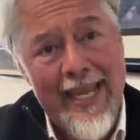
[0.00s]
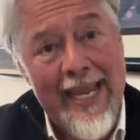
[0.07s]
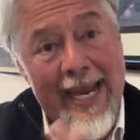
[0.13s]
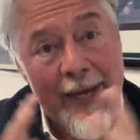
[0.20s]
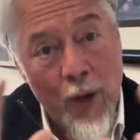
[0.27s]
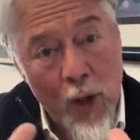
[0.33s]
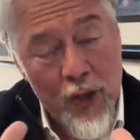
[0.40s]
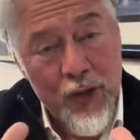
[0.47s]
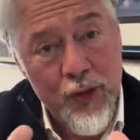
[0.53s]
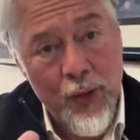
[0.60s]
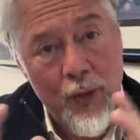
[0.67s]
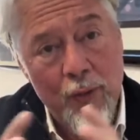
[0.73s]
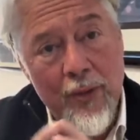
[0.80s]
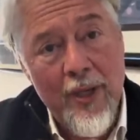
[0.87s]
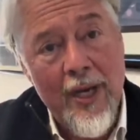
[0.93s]
And
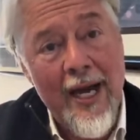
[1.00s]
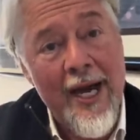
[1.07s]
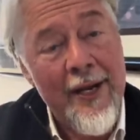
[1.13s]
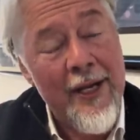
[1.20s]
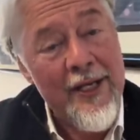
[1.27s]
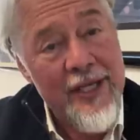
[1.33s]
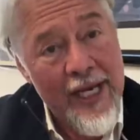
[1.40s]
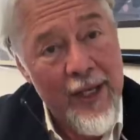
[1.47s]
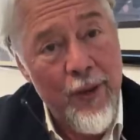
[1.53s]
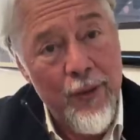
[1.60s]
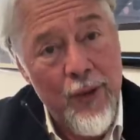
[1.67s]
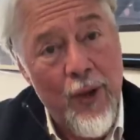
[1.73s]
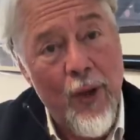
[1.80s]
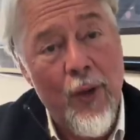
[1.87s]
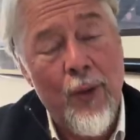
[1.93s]
also on a
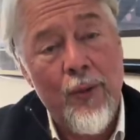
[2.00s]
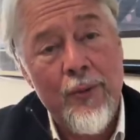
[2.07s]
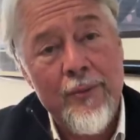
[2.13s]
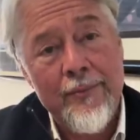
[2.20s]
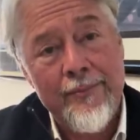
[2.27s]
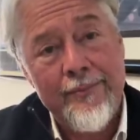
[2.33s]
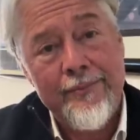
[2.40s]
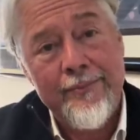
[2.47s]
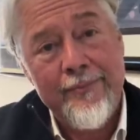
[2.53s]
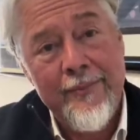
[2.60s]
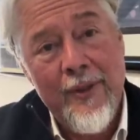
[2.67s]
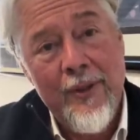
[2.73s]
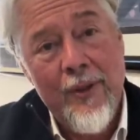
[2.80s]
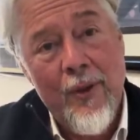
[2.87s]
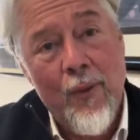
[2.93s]
yellow gold
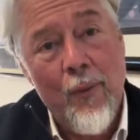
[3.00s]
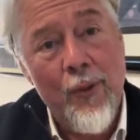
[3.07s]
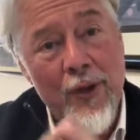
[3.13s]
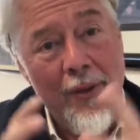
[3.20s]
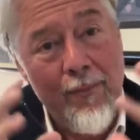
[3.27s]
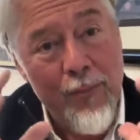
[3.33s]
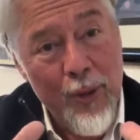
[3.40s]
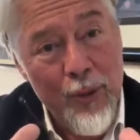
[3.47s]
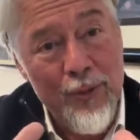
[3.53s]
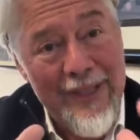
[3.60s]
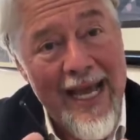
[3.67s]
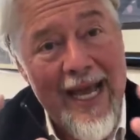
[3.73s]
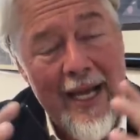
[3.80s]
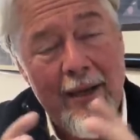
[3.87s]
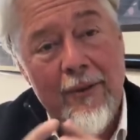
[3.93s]
with a blue
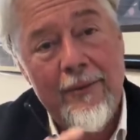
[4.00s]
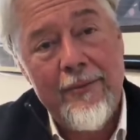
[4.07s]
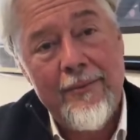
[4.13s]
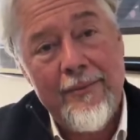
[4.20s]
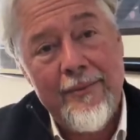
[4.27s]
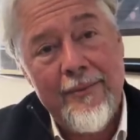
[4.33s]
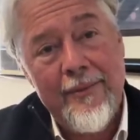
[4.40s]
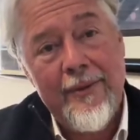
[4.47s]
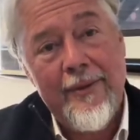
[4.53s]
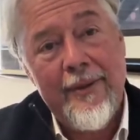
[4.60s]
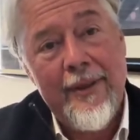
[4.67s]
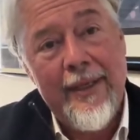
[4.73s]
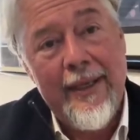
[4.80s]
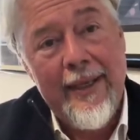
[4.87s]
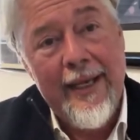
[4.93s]
dial
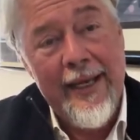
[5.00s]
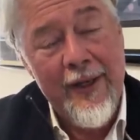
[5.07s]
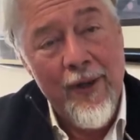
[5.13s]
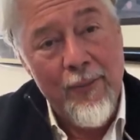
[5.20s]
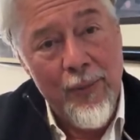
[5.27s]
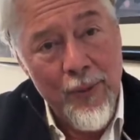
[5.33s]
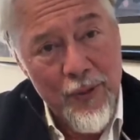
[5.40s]
and a blue